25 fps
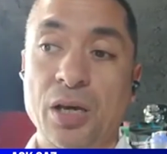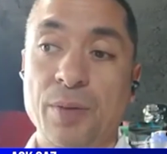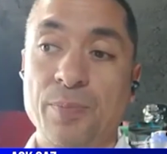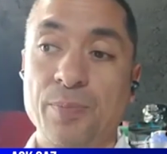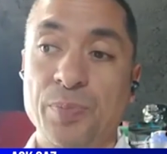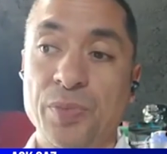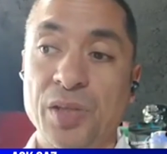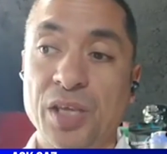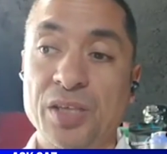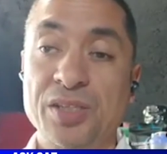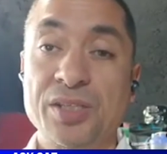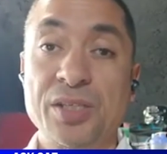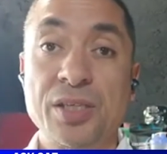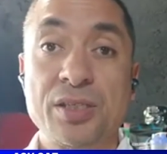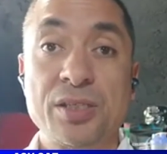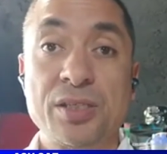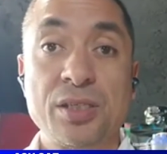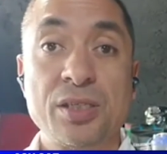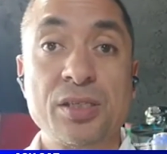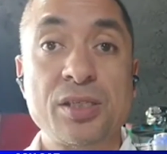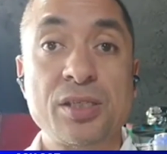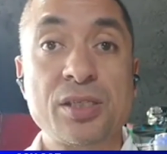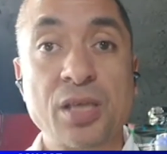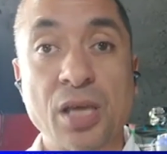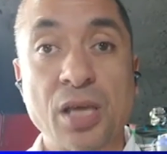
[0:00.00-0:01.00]

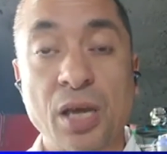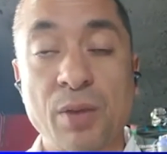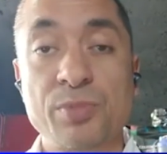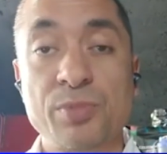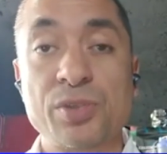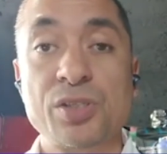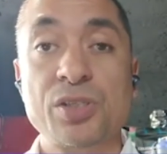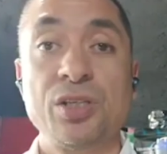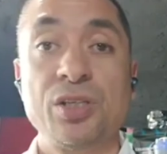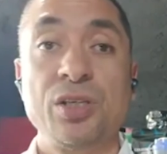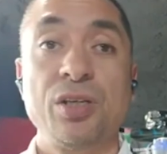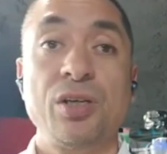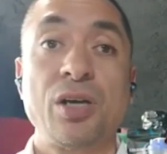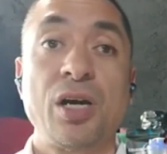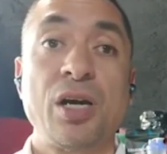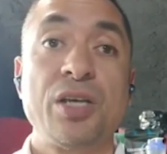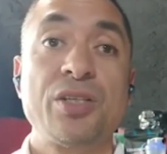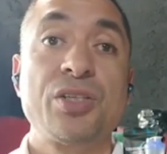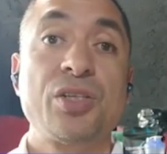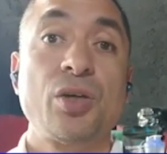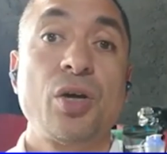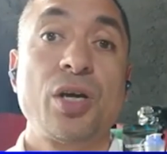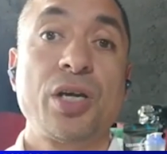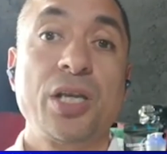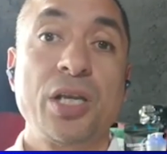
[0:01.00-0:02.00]
assistance comes to you guys,
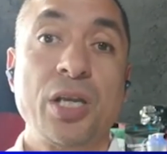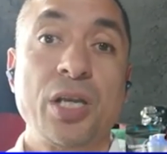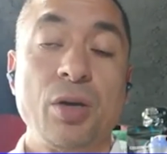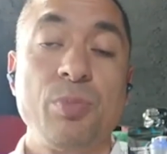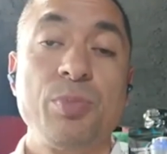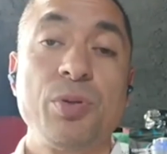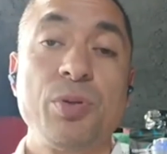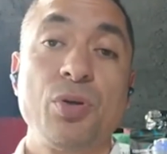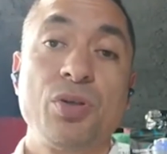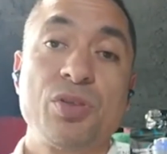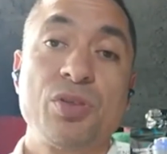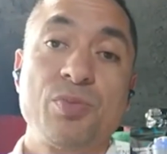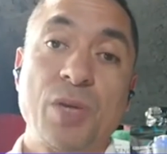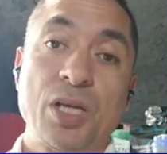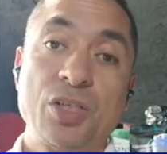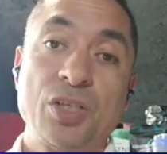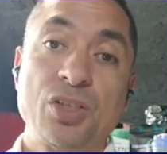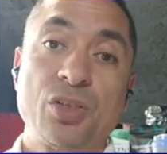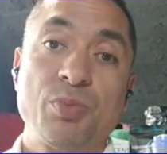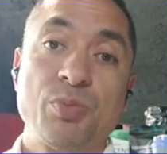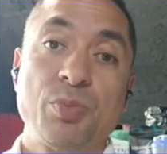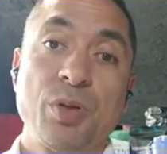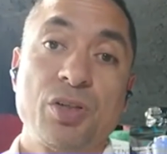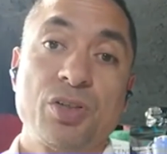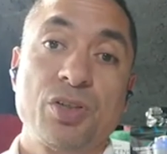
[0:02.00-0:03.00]
so I can help you as much
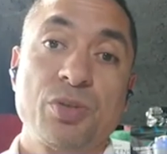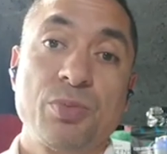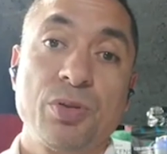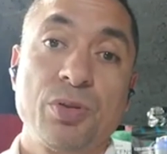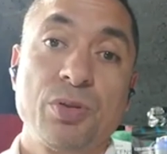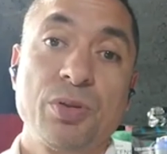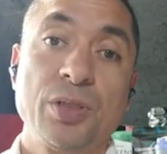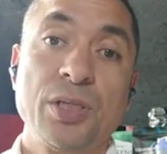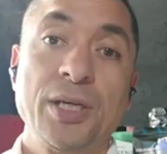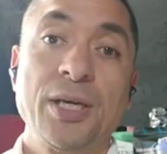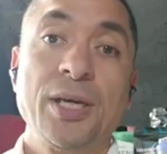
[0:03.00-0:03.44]
as possible.